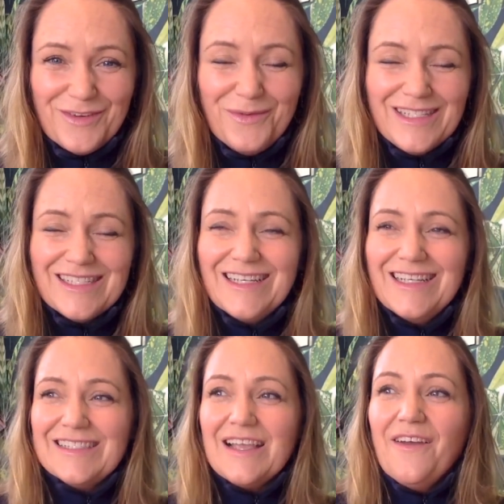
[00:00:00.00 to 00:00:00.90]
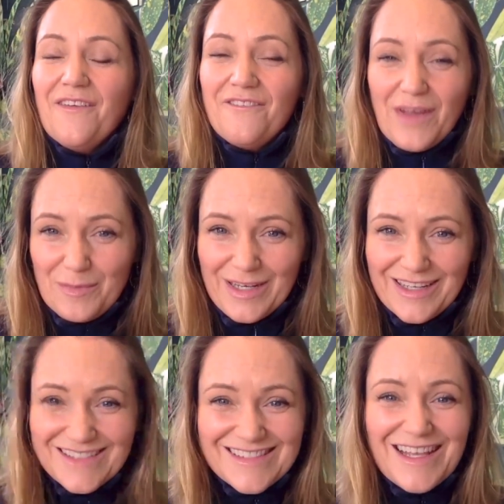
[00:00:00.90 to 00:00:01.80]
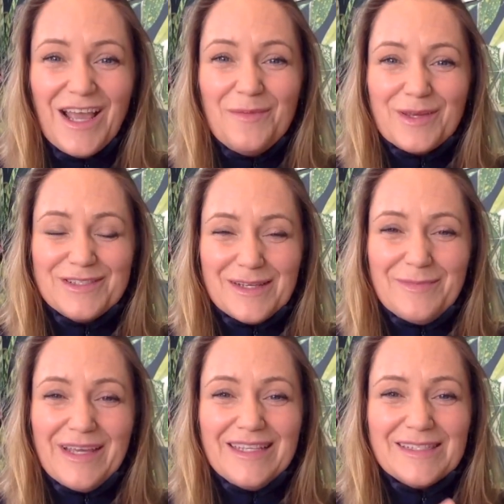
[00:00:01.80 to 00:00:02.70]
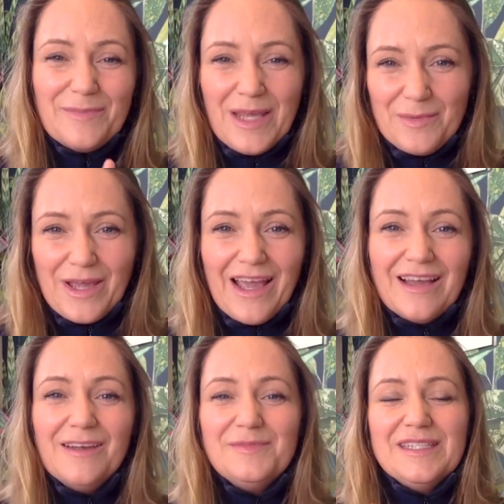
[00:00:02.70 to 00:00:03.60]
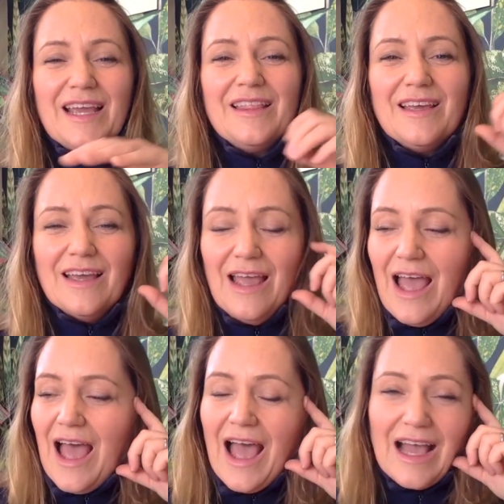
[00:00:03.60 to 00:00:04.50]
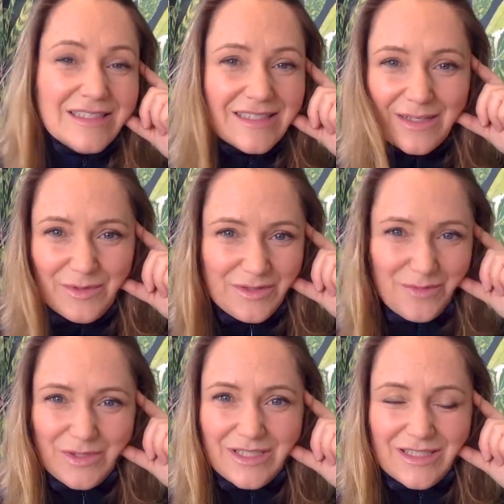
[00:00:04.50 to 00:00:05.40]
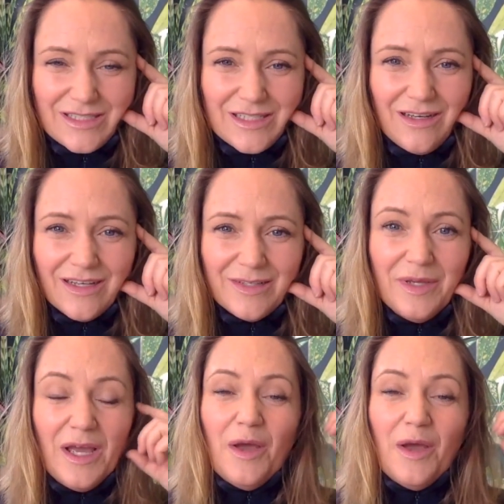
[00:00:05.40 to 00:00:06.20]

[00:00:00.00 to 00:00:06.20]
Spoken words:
which is fabulous because it means that people can come together as they would have wanted at the time,